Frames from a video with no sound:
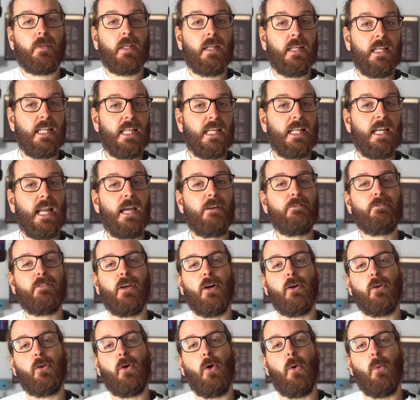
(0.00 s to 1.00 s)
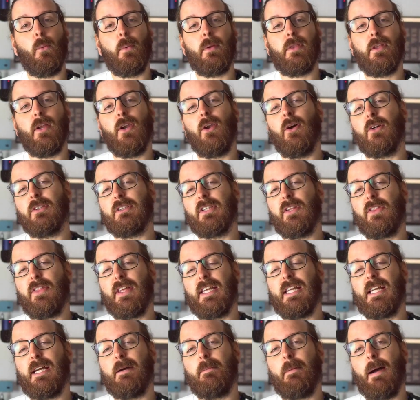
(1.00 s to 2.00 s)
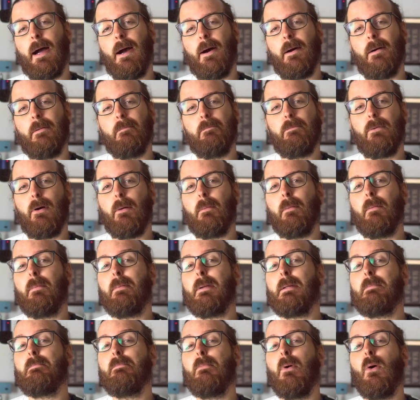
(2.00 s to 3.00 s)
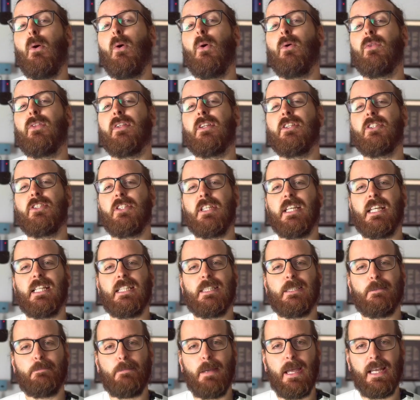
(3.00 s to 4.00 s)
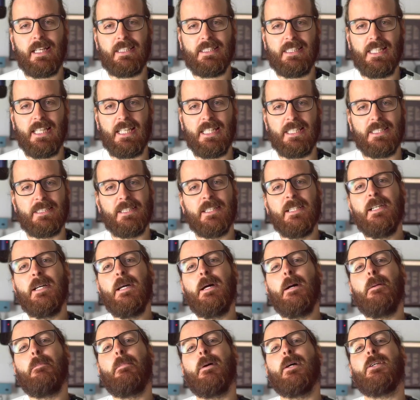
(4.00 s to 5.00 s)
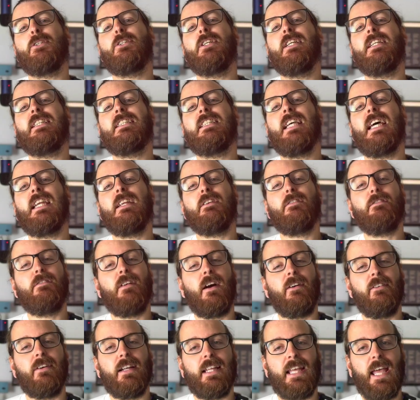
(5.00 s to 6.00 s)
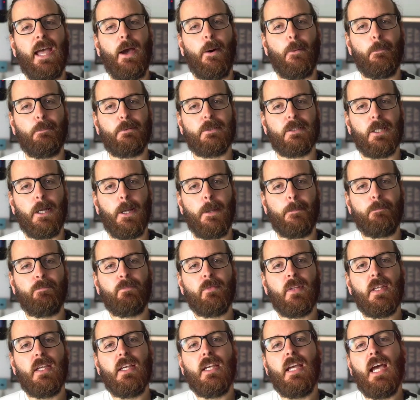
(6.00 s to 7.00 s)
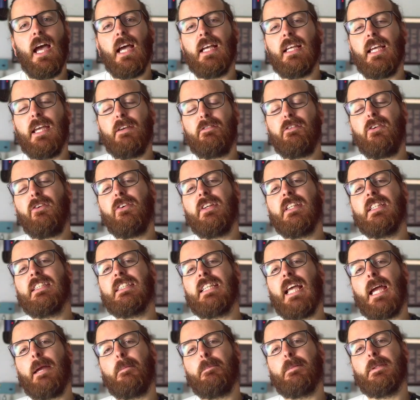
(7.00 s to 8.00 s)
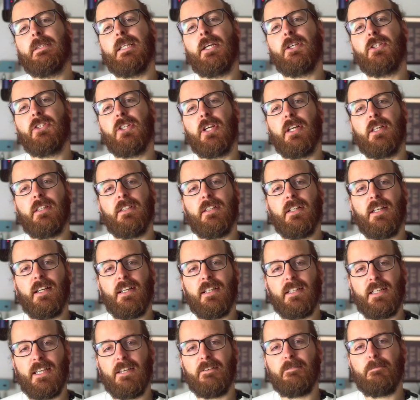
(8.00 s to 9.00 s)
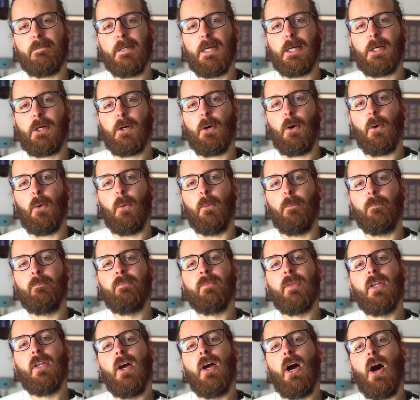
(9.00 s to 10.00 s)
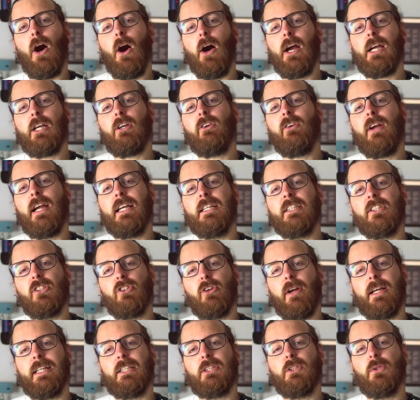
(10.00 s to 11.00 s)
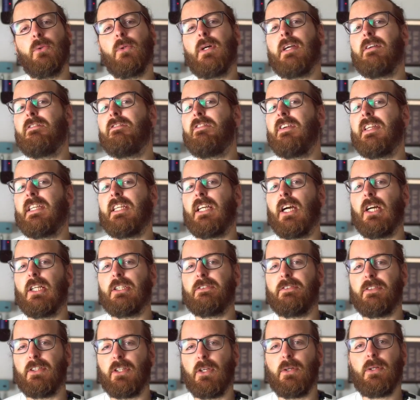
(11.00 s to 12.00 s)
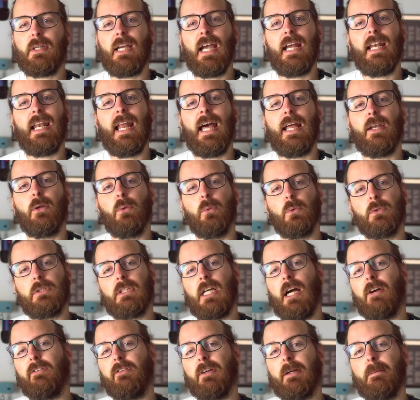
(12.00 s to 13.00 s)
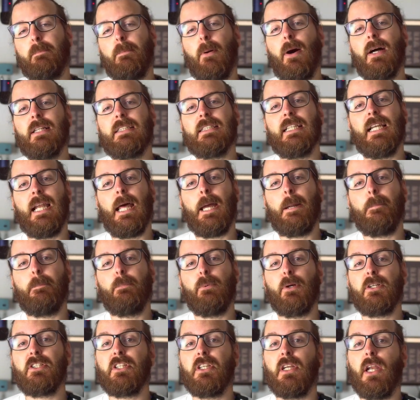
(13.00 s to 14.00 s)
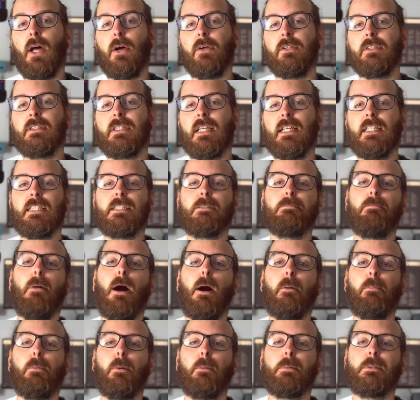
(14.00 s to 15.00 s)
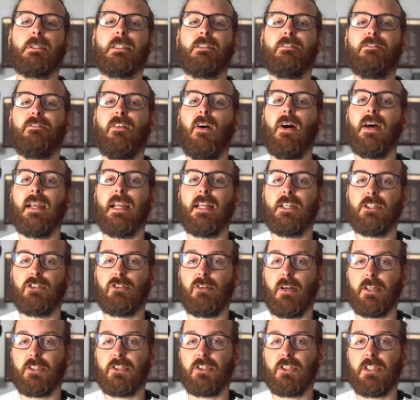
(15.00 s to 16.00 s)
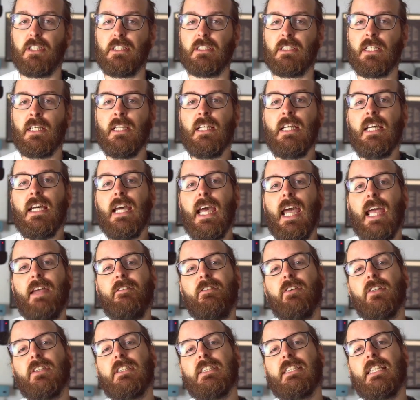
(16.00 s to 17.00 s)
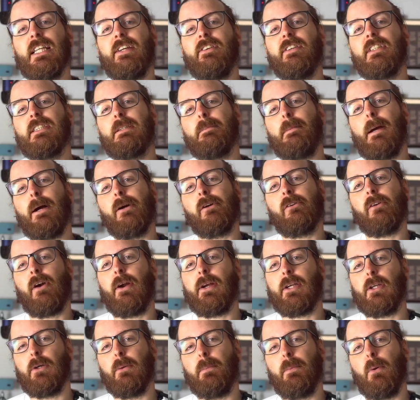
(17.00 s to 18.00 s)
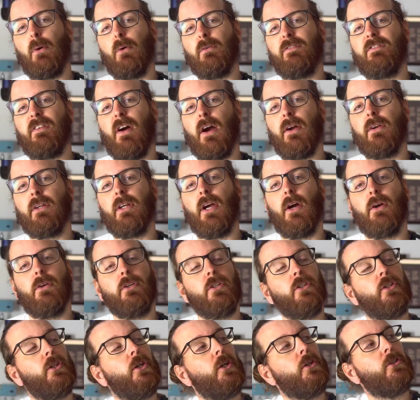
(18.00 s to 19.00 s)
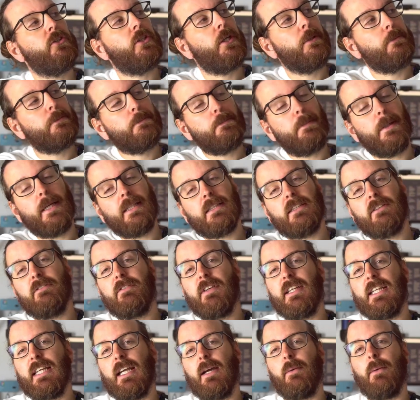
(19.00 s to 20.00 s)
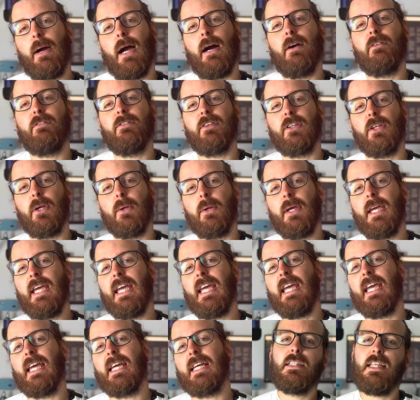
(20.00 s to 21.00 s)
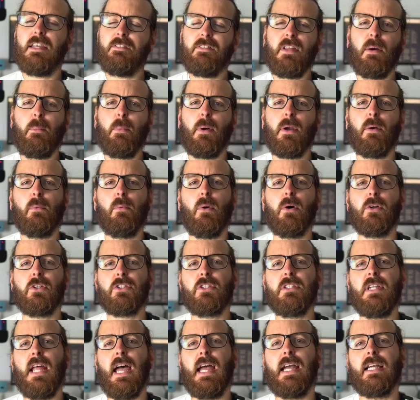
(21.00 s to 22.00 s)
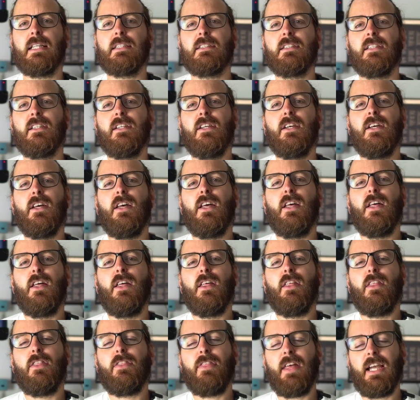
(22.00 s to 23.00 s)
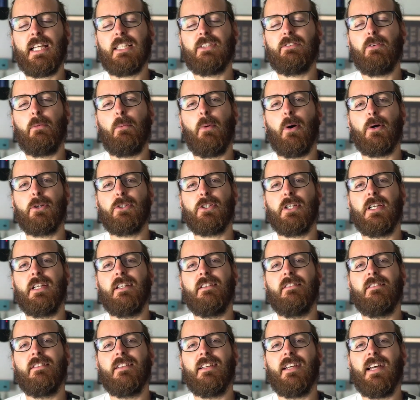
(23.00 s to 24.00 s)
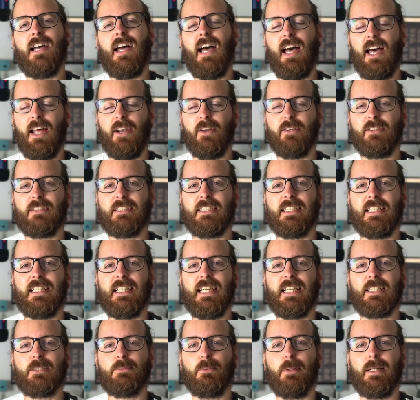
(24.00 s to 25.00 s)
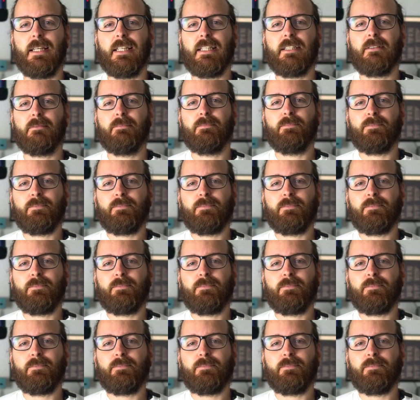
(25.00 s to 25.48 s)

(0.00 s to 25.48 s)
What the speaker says: Leah left our call with a lot to think about, and probably more than she expected, but she said it thoroughly helped her. If you're in the same position, give me a call. I create straight-talking videos for UK landlords covering buy-to-let, bridging loans, and smart property finance strategies. If you're serious about growing your portfolio, YouTube picked a video out for you here. Give that one a watch next. Thanks for watching, and I'll see you next week.